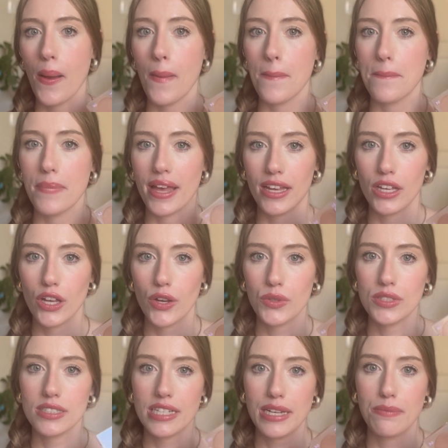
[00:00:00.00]
mango
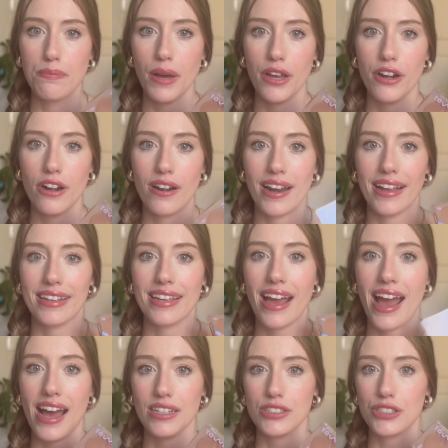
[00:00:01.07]
seed butter, and
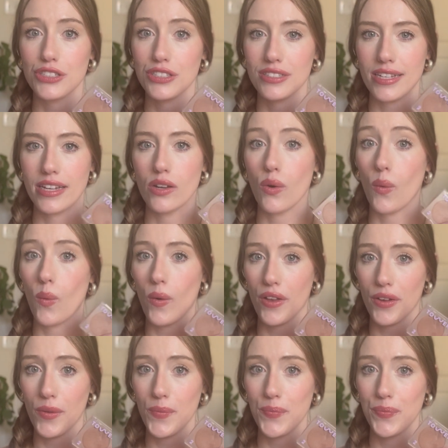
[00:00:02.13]
castor seed
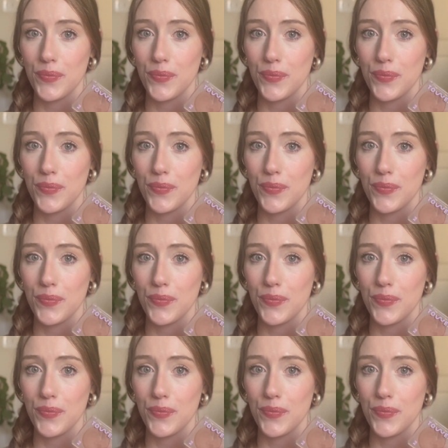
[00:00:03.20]
oil.